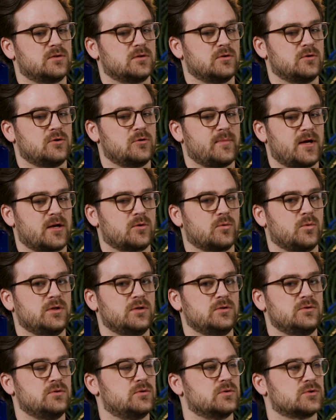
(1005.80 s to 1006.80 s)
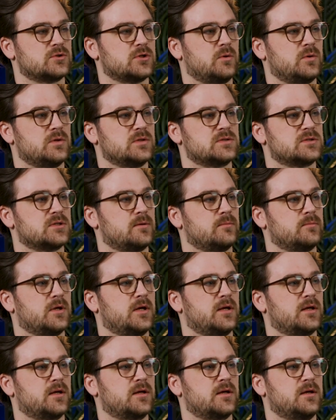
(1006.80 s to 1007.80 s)
no matter what you do, there's always some
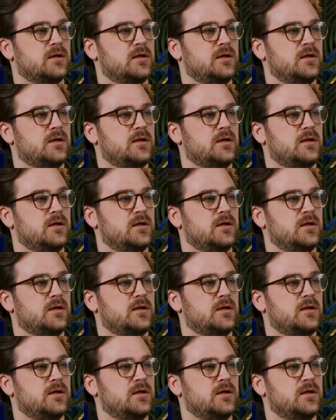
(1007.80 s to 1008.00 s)
like